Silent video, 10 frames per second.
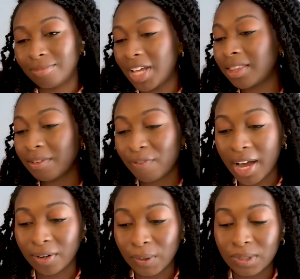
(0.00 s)
in the
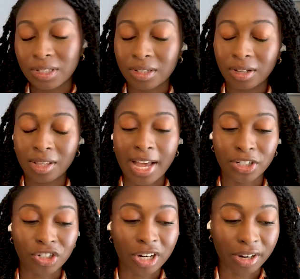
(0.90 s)
finals
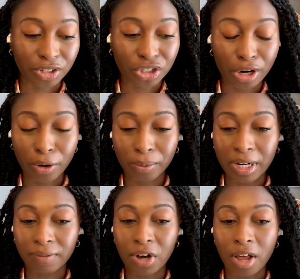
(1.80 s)
last year, and Sheryl
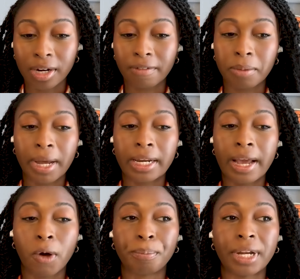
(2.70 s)
Reeve calling everybody out.